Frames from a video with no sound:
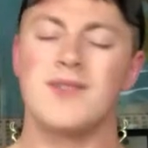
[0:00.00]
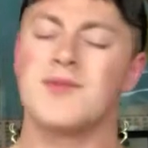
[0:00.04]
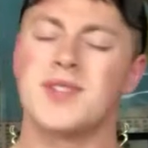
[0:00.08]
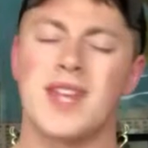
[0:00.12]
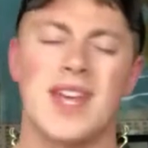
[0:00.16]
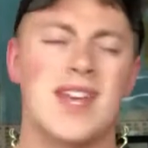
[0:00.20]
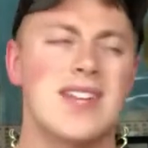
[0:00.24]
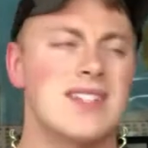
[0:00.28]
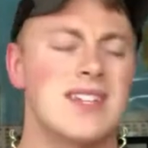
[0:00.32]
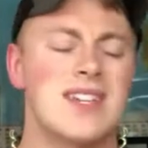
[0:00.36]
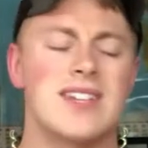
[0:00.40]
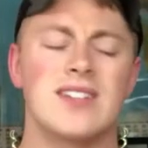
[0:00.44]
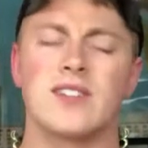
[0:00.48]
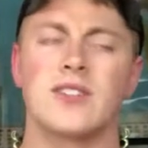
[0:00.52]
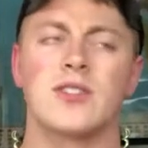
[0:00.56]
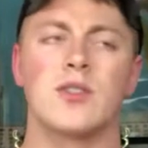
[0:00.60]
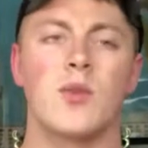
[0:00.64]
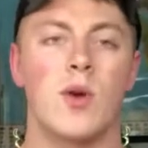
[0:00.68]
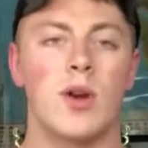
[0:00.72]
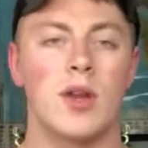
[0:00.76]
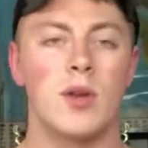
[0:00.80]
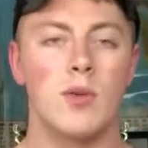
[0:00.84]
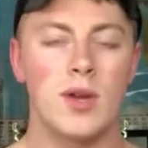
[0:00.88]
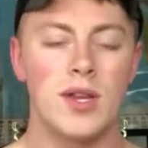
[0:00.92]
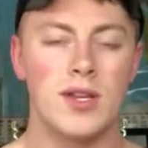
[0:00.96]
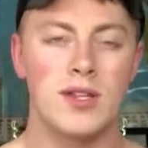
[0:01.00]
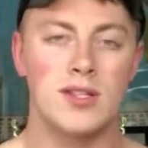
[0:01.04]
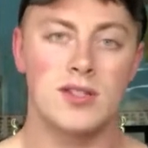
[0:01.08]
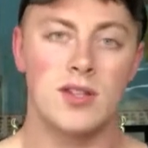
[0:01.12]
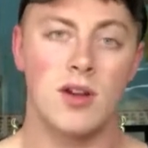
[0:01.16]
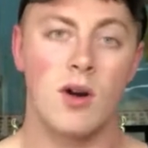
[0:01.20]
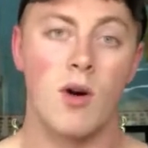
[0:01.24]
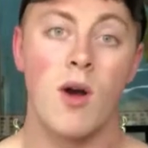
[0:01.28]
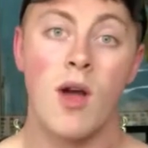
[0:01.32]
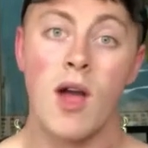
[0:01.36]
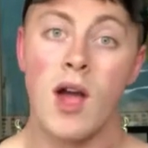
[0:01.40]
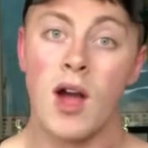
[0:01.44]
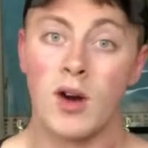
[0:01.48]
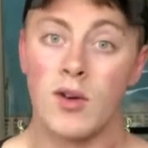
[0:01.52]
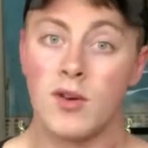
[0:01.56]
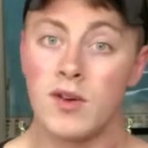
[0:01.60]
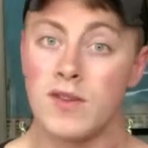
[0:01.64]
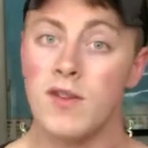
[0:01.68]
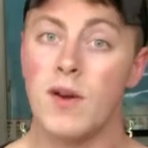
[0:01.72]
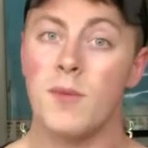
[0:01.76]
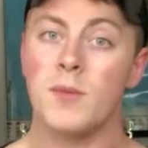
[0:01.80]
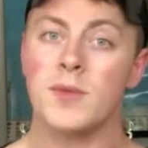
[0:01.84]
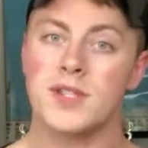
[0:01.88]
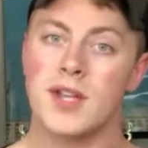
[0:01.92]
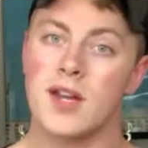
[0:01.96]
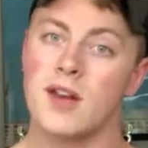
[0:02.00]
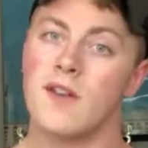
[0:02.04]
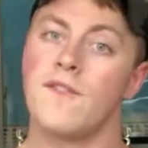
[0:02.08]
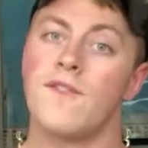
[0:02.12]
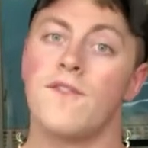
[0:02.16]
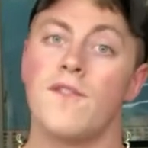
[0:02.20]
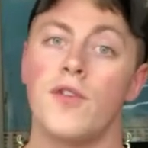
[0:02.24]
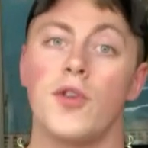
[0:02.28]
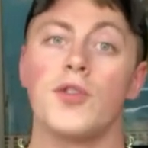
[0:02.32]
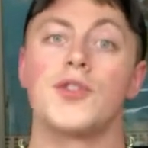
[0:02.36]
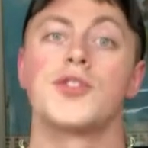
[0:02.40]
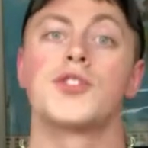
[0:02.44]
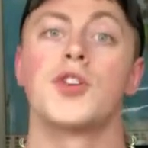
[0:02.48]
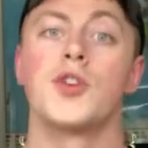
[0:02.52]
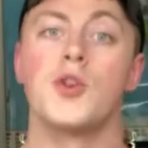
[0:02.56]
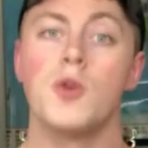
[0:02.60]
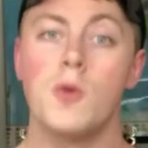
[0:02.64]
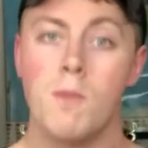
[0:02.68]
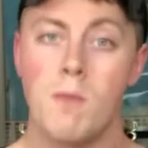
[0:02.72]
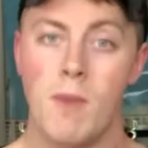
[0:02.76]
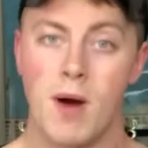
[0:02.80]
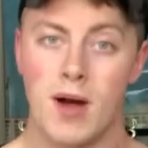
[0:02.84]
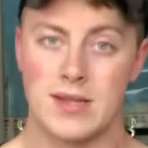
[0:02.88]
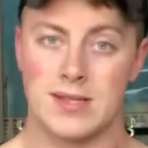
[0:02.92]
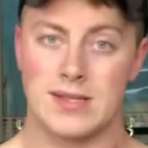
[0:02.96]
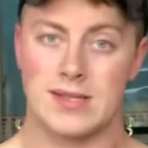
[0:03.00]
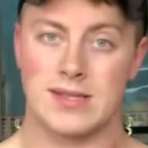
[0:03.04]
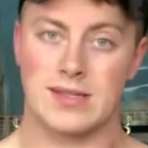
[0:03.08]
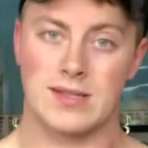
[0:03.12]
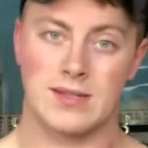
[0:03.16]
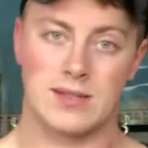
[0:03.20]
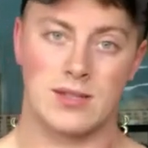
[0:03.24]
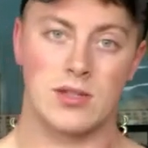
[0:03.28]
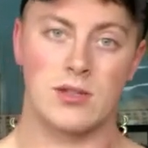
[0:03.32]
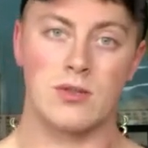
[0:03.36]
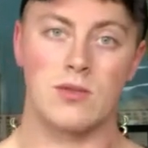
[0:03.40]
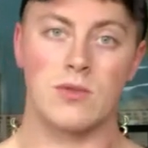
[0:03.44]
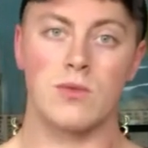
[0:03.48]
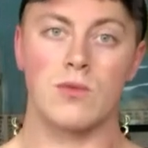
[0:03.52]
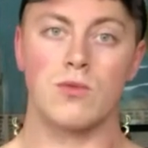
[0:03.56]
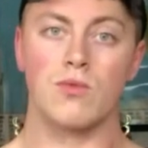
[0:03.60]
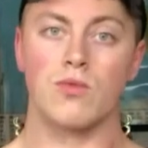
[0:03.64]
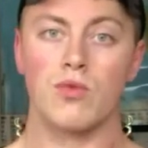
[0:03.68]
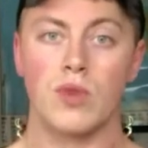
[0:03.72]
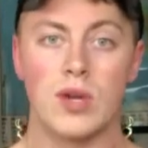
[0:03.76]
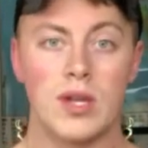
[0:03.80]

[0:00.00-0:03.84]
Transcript: It was eighteen or twenty weeks, so we've almost got a full two months to